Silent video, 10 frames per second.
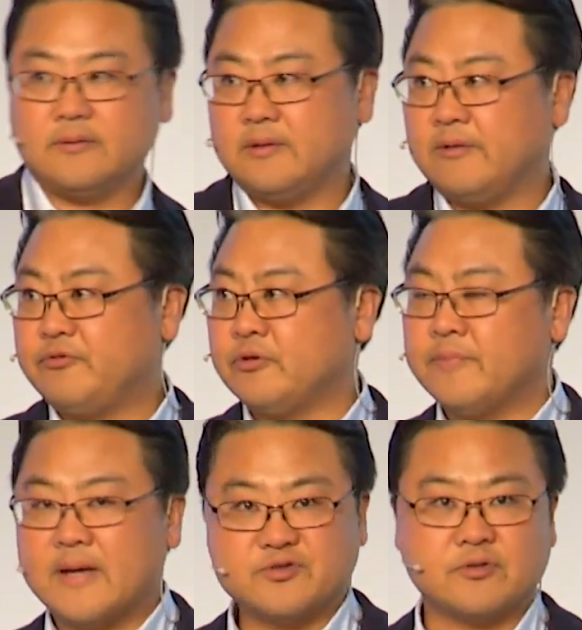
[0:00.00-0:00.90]
if you
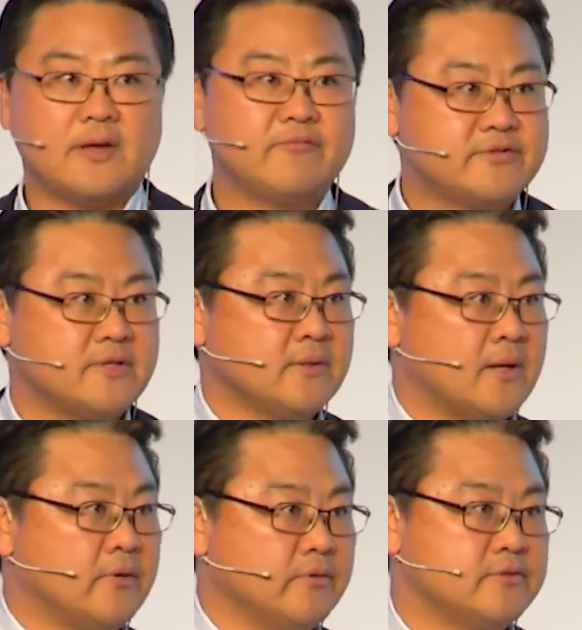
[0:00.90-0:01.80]
imagine everything
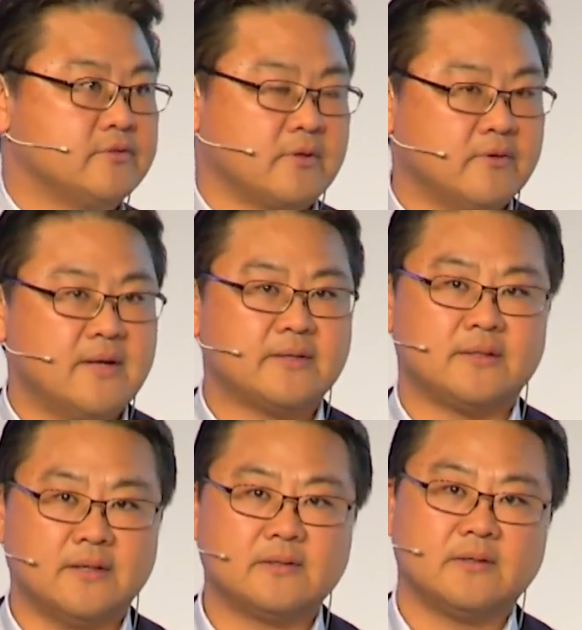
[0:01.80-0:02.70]
now is
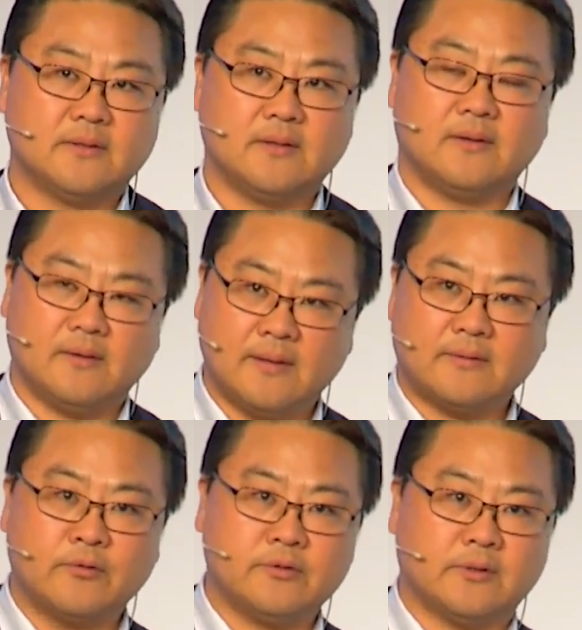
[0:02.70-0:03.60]
connected, not
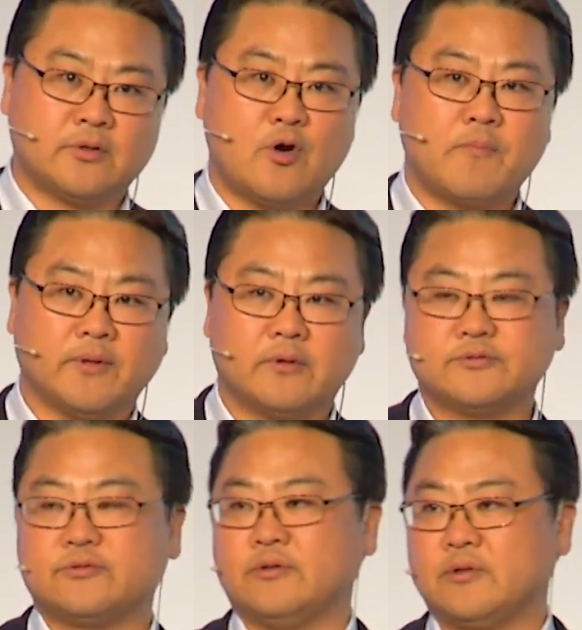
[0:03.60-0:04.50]
only at home but
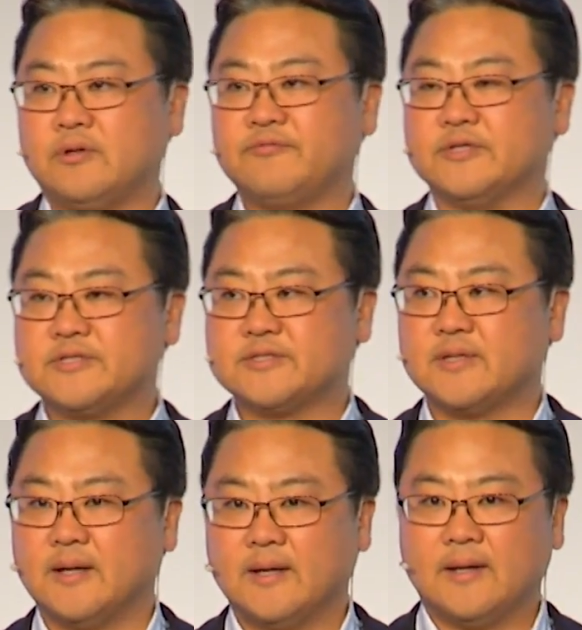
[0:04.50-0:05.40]
also in the office,
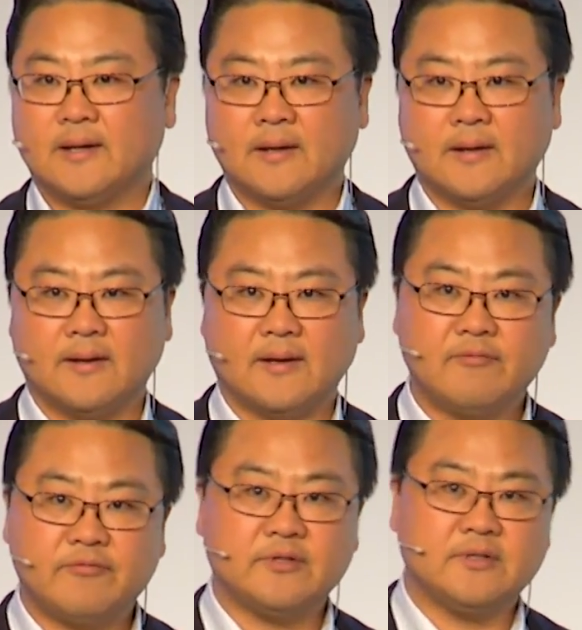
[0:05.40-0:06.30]

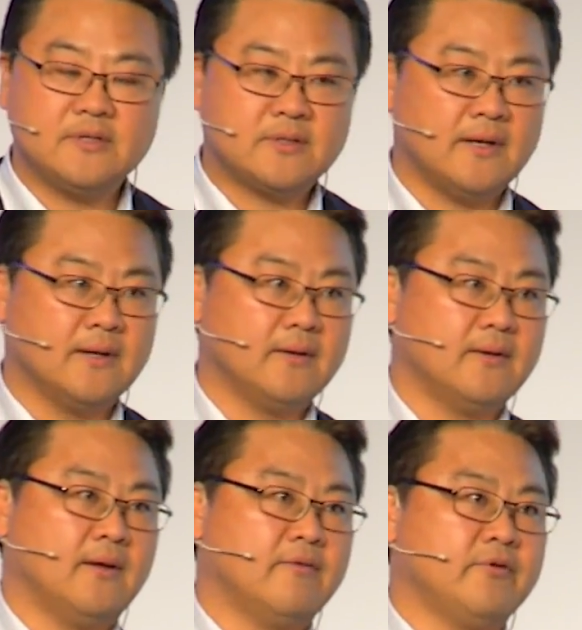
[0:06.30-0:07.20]
every detail,
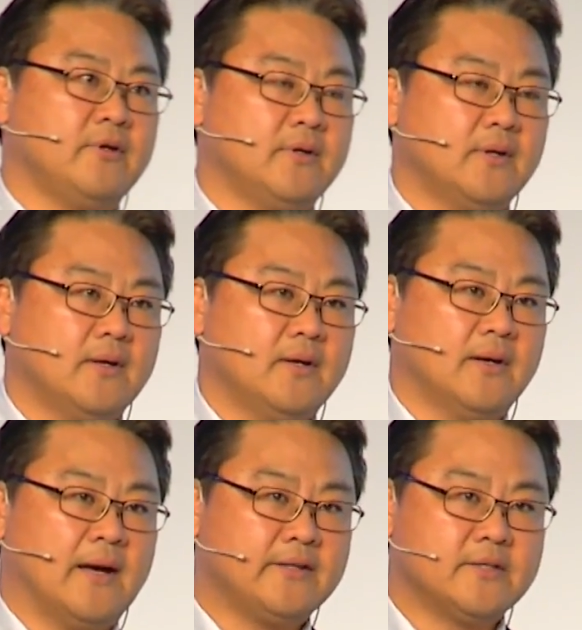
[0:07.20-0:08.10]
every
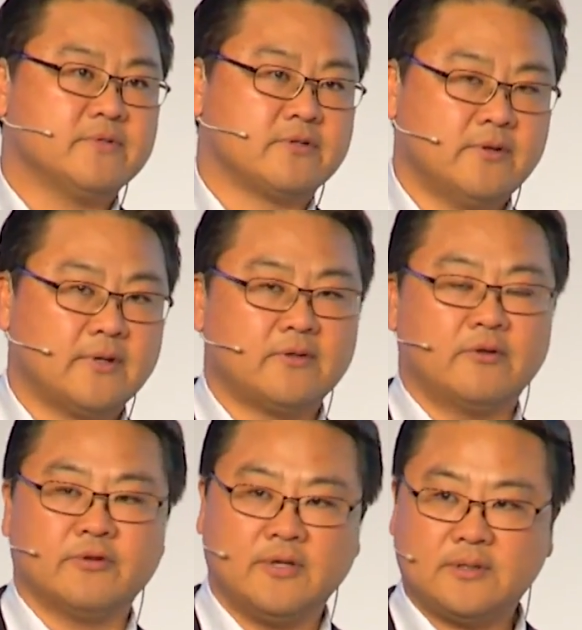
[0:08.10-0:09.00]
item is connected
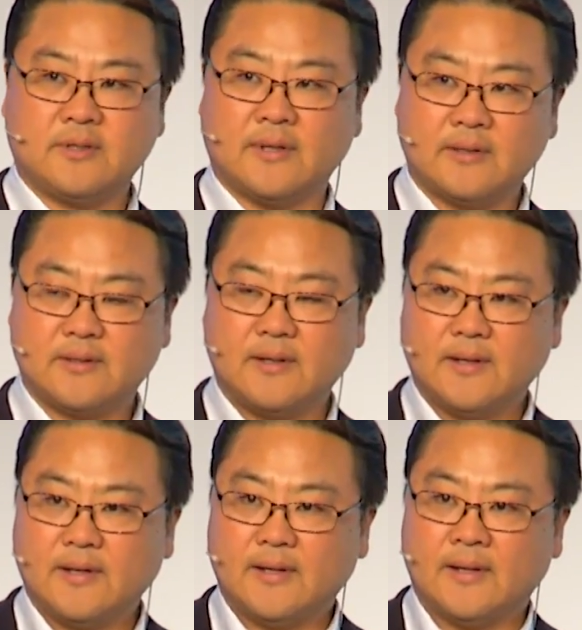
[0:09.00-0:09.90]
over the internet,
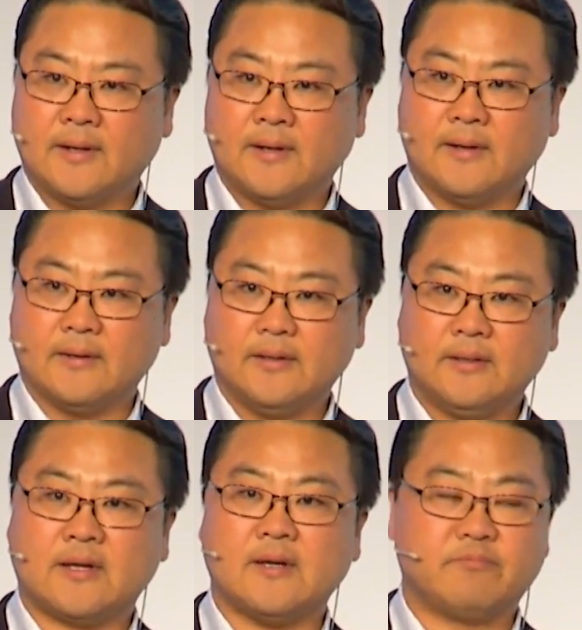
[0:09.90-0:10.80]

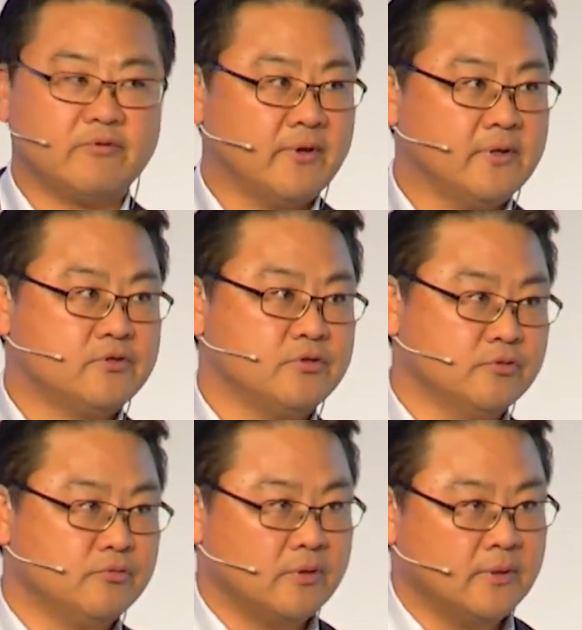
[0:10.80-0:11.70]
it can provide you